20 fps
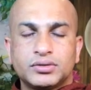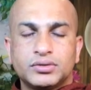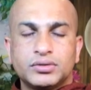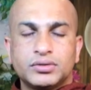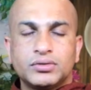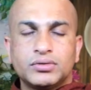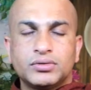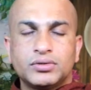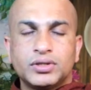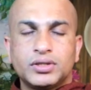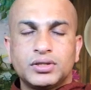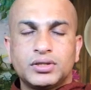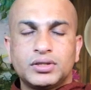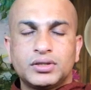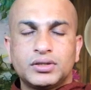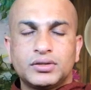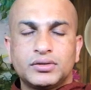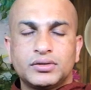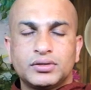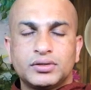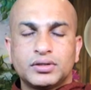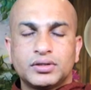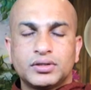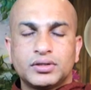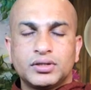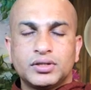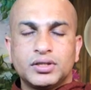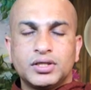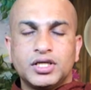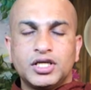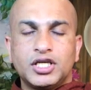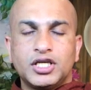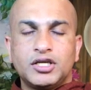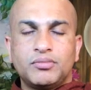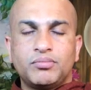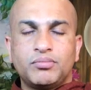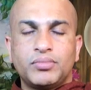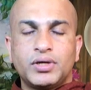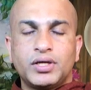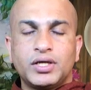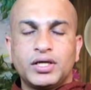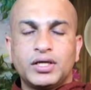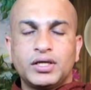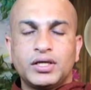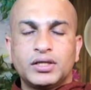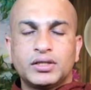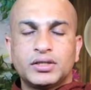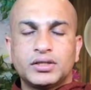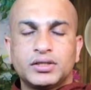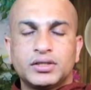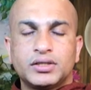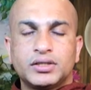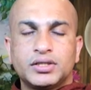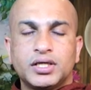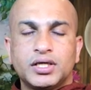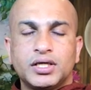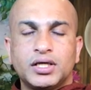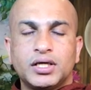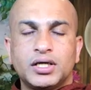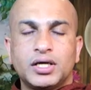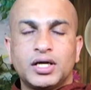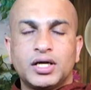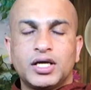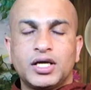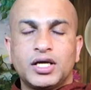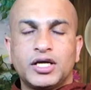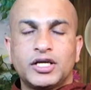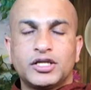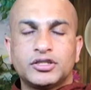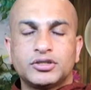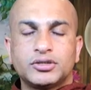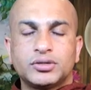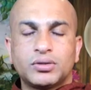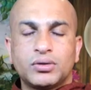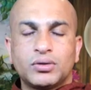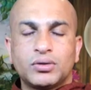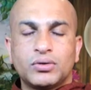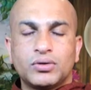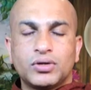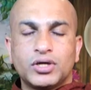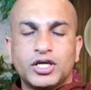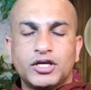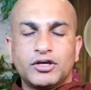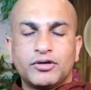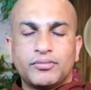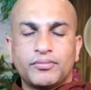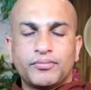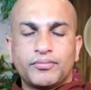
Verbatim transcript: do it deeply, gently, and slowly.